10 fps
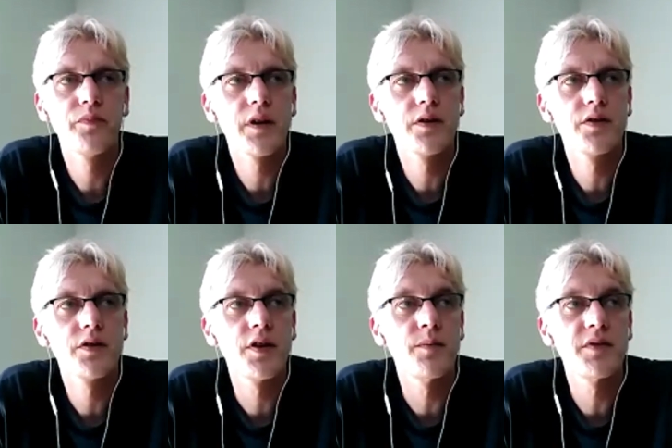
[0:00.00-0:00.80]

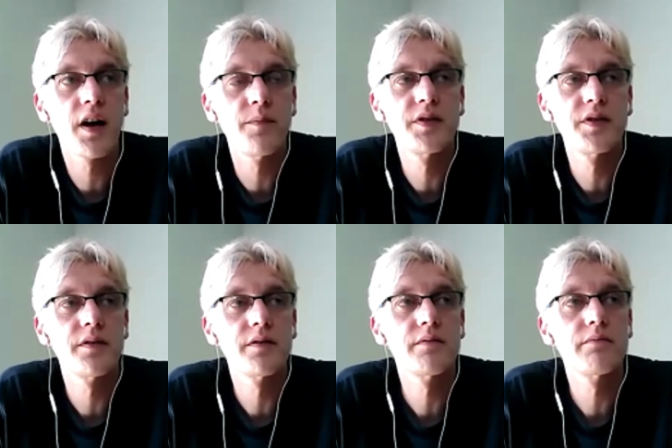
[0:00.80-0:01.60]
Sometimes
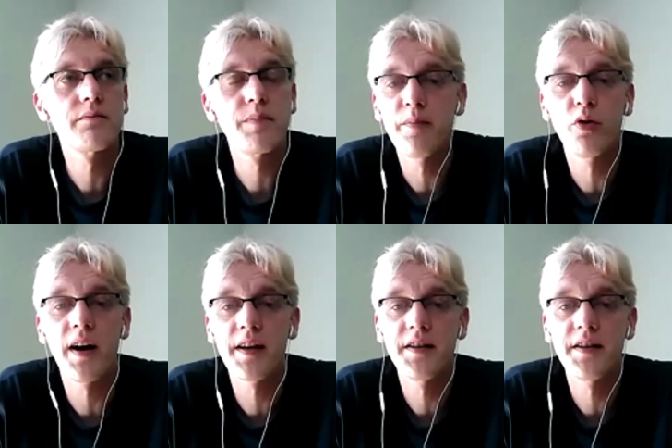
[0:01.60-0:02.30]
people might